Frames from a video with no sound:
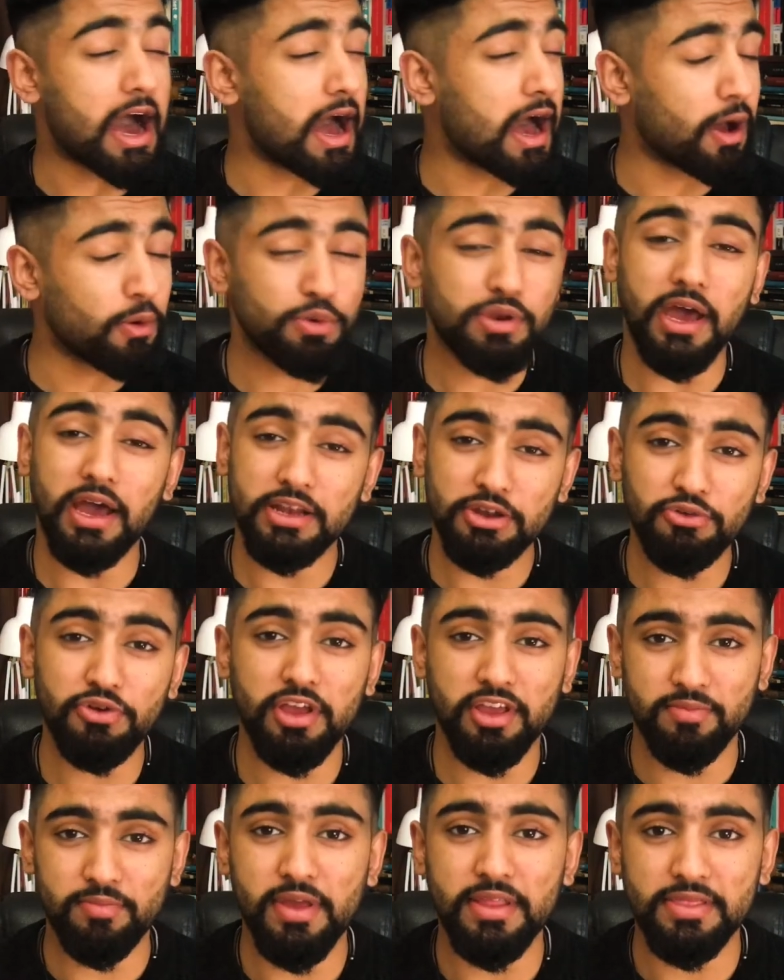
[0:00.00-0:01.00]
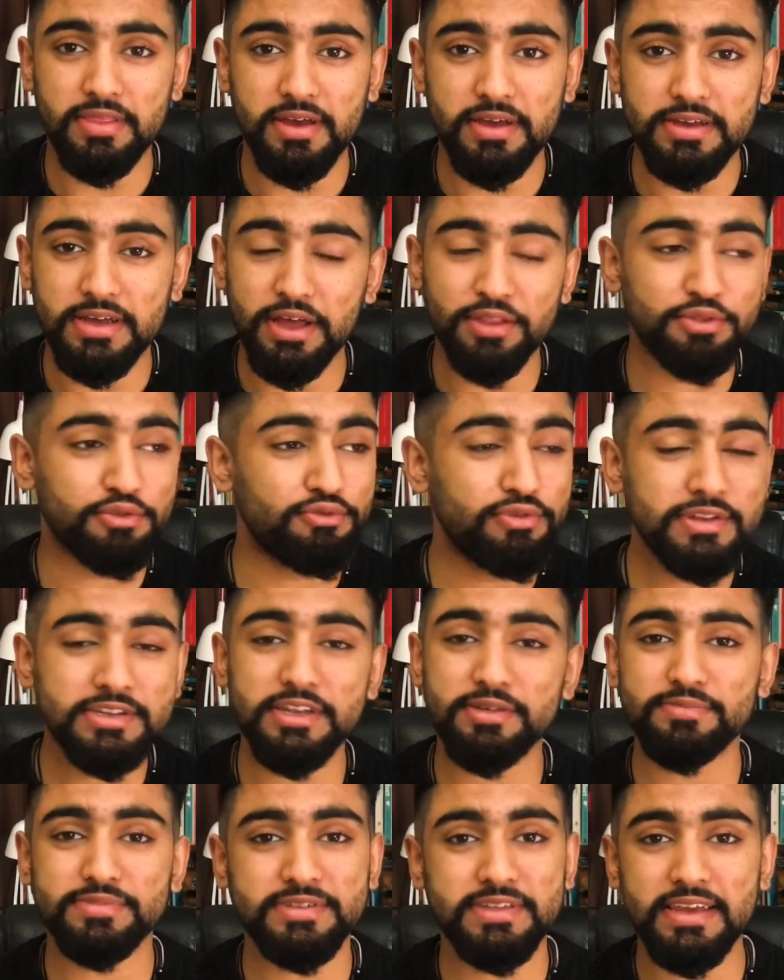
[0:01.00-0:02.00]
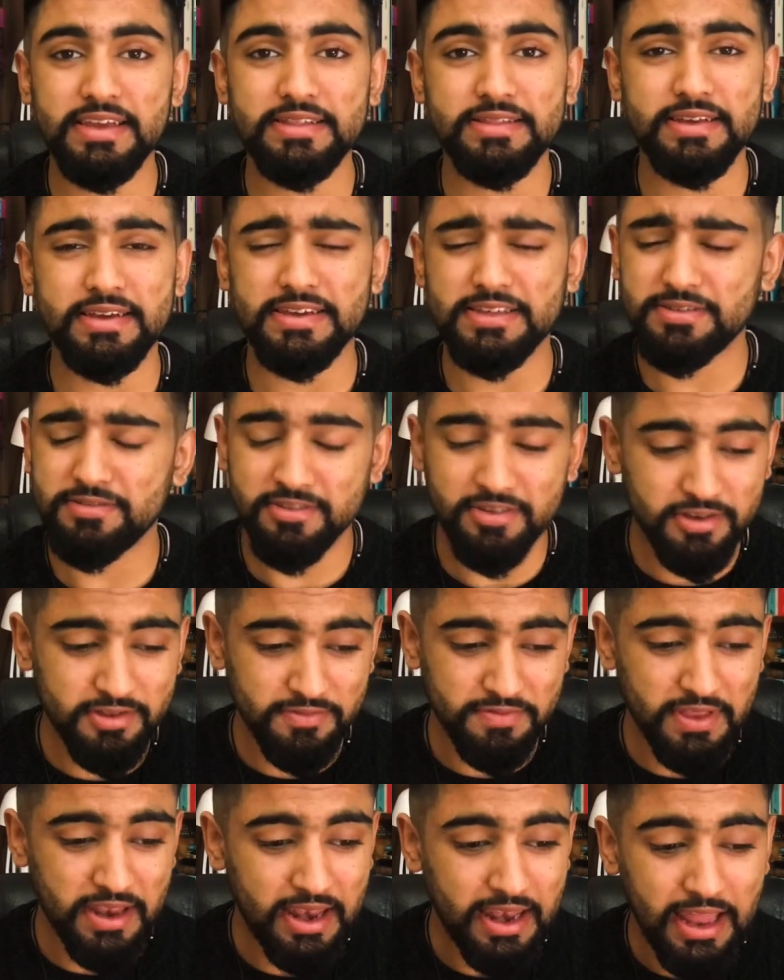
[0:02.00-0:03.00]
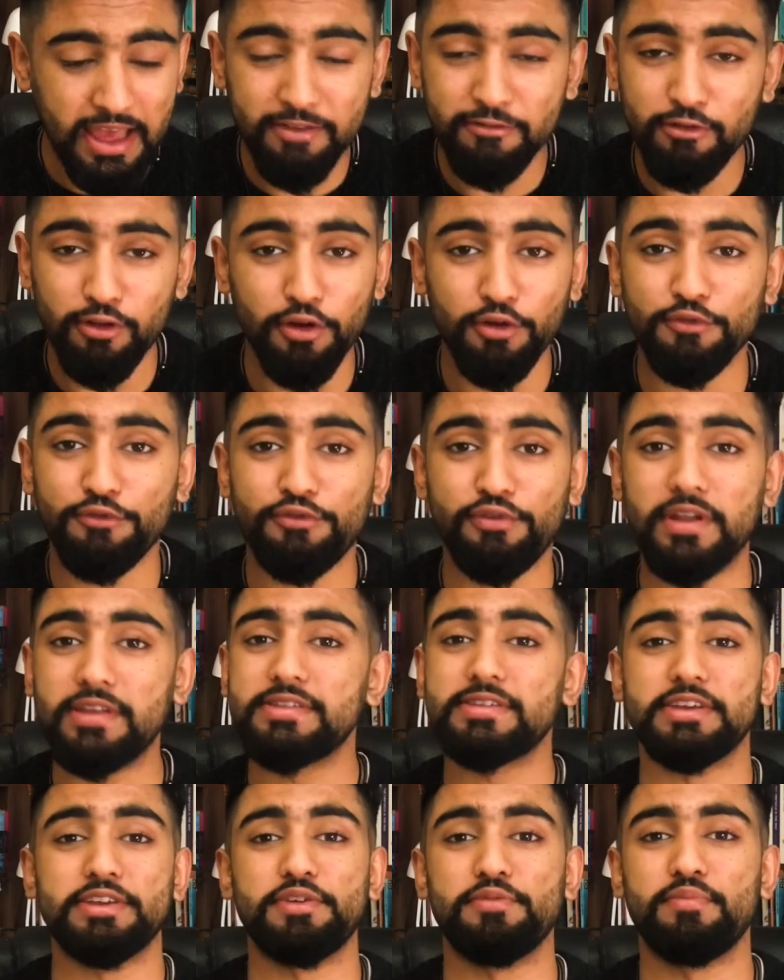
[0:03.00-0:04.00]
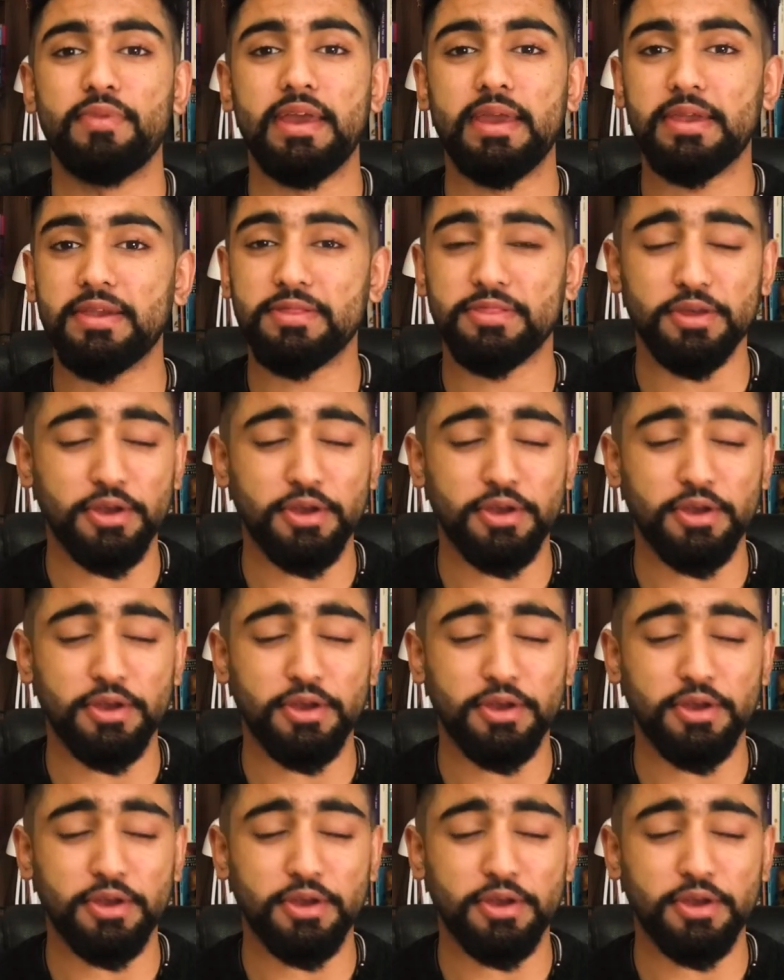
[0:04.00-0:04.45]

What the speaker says: I would highly recommend that. And the reason I'm saying that is because of the lifelong friends that you make,